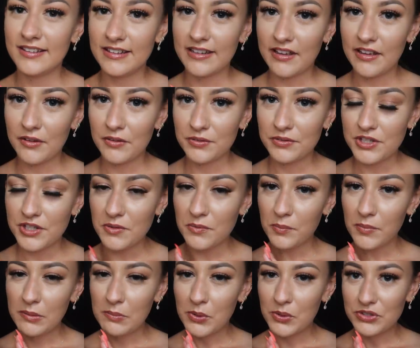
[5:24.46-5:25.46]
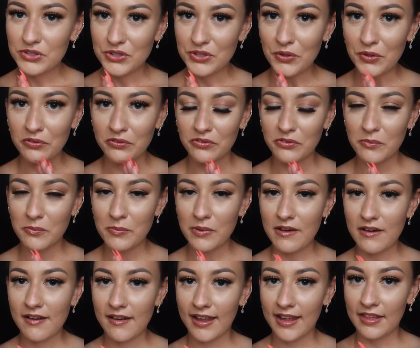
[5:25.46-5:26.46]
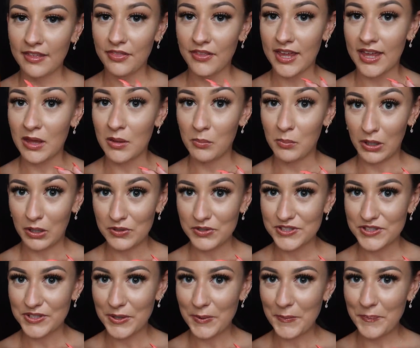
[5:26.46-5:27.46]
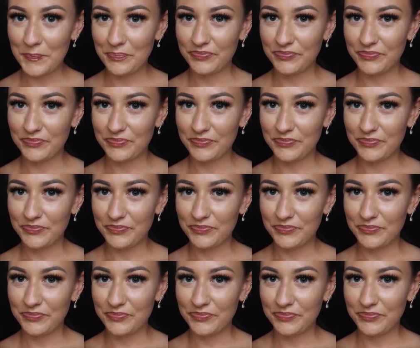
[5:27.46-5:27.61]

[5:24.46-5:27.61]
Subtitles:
Now, don't be put off by the blossom.